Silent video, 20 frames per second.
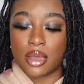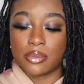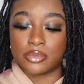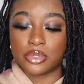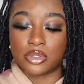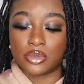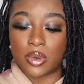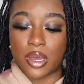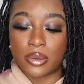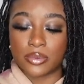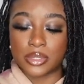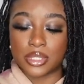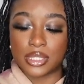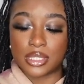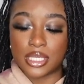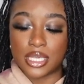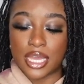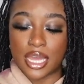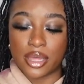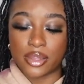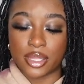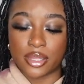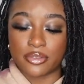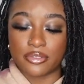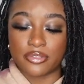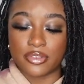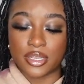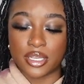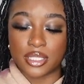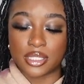So I will see how
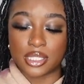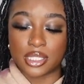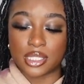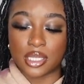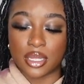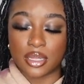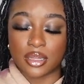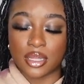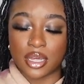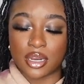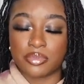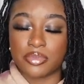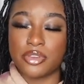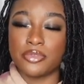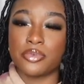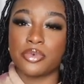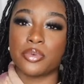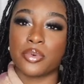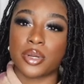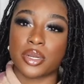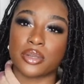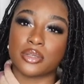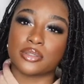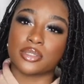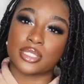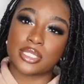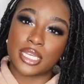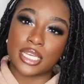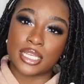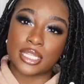that fits. A lot of people were
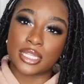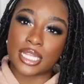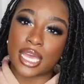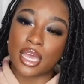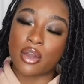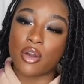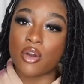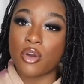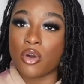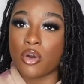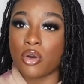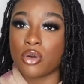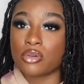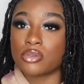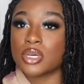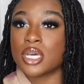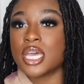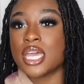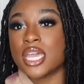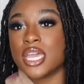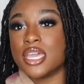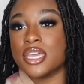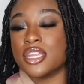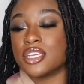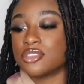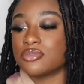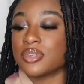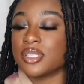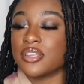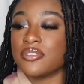saying that, oh, it
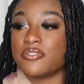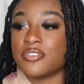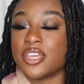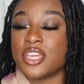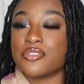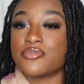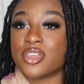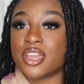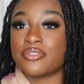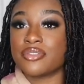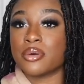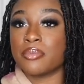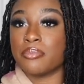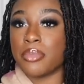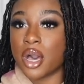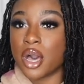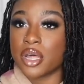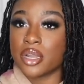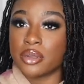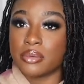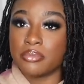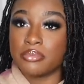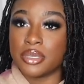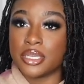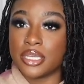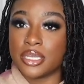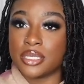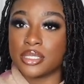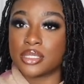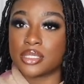doesn't really fit if you have the bottom
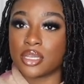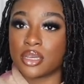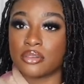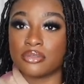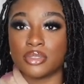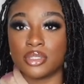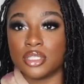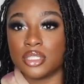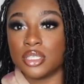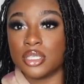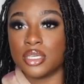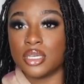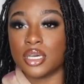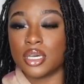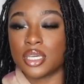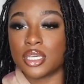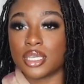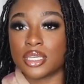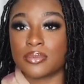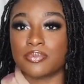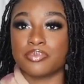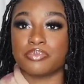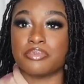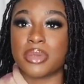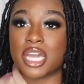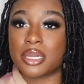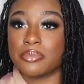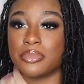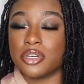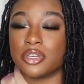piece of the
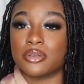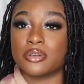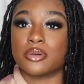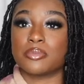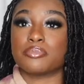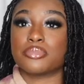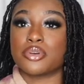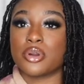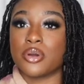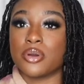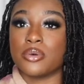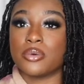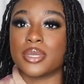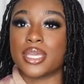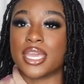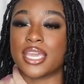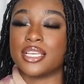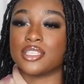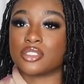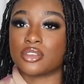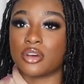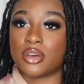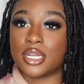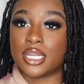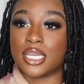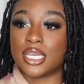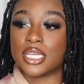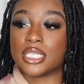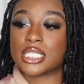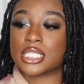MacBook Pro case on
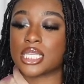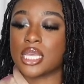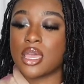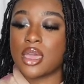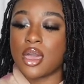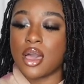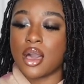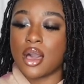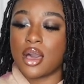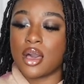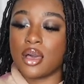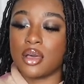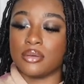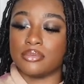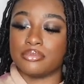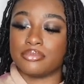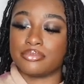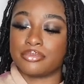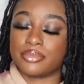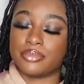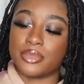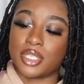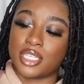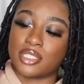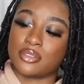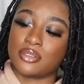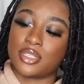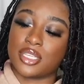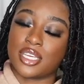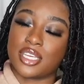it,
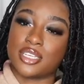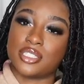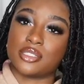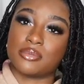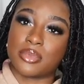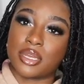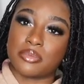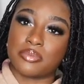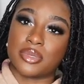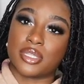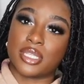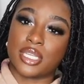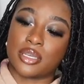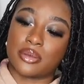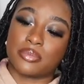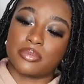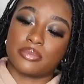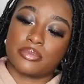because of the case might be like